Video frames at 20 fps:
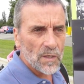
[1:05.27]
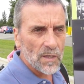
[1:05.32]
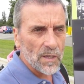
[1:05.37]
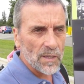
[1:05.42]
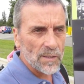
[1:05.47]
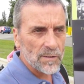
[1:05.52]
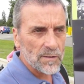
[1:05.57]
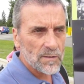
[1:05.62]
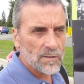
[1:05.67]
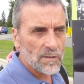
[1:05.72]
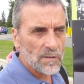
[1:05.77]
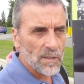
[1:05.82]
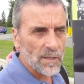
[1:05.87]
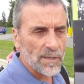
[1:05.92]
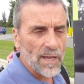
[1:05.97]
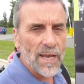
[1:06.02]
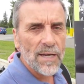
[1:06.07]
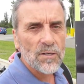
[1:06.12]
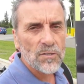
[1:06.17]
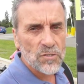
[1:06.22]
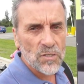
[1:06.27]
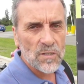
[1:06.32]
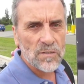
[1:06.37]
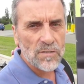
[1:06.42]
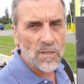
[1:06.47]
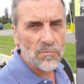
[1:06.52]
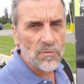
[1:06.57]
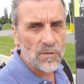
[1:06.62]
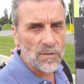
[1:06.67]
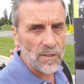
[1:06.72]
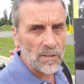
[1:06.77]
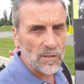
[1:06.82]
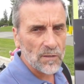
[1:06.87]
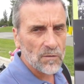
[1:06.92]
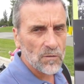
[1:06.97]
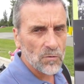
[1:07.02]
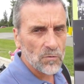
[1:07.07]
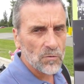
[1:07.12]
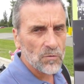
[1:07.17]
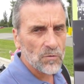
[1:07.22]
And energy is everything.
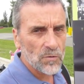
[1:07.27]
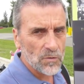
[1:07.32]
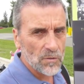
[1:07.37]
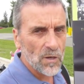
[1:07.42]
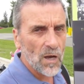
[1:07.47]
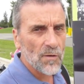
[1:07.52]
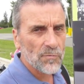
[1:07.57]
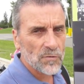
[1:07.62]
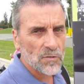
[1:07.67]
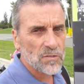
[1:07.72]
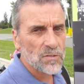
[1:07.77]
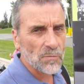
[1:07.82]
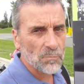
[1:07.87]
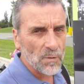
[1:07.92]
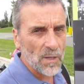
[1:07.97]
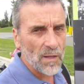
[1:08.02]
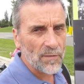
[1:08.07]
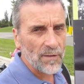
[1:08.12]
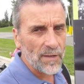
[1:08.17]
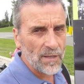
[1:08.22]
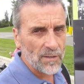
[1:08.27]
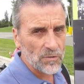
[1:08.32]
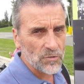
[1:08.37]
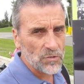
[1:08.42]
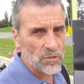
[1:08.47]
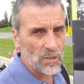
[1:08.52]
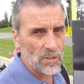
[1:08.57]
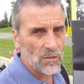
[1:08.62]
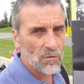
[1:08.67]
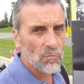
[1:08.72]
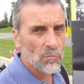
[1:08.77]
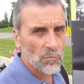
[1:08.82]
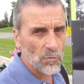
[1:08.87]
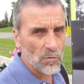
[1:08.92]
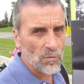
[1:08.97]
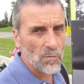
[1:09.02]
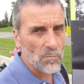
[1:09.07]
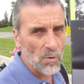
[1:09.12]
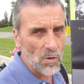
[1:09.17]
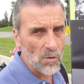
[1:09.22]
You have to supply the energy
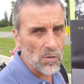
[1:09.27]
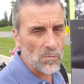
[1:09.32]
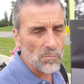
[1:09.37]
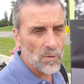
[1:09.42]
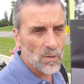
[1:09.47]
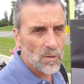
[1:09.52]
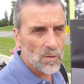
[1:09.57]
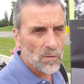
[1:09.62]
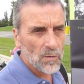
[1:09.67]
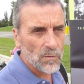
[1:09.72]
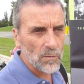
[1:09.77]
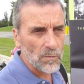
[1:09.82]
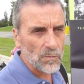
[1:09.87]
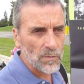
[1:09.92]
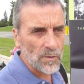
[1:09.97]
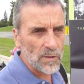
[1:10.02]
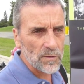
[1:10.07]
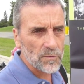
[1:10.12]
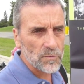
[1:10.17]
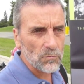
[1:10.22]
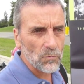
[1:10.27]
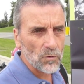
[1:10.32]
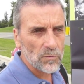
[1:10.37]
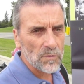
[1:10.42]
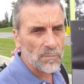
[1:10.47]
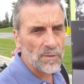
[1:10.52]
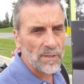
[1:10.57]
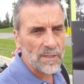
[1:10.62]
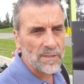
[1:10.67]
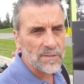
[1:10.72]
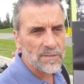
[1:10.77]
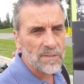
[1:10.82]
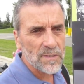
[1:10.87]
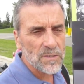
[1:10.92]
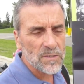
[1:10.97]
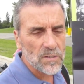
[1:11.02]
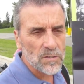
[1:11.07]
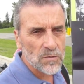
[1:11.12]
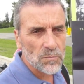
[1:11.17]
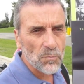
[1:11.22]
for the bulb, okay? So we want to make it as
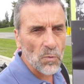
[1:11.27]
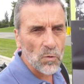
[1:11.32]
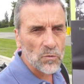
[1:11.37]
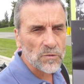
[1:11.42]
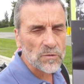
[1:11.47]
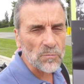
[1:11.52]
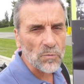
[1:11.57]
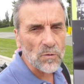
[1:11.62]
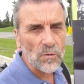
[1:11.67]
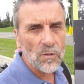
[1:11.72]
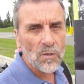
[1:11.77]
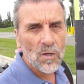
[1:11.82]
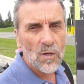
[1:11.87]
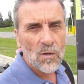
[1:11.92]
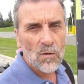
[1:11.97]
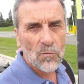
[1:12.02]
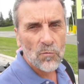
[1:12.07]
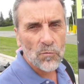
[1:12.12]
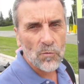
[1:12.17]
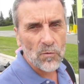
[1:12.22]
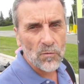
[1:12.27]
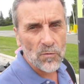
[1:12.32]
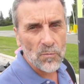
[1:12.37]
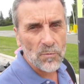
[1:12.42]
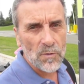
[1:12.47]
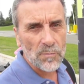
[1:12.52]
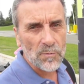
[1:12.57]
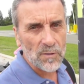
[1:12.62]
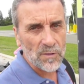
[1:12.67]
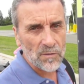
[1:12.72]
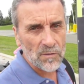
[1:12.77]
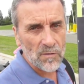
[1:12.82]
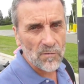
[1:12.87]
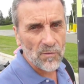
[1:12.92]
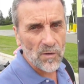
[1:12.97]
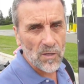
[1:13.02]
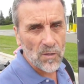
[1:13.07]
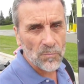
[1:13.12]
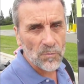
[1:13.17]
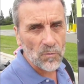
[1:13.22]
easy as possible for the people in the
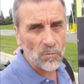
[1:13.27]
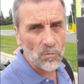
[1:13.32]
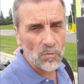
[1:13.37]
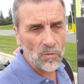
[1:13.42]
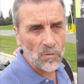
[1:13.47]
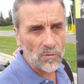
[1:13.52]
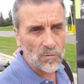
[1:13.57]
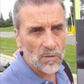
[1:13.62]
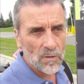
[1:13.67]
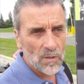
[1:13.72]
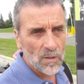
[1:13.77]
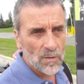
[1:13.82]
developing world.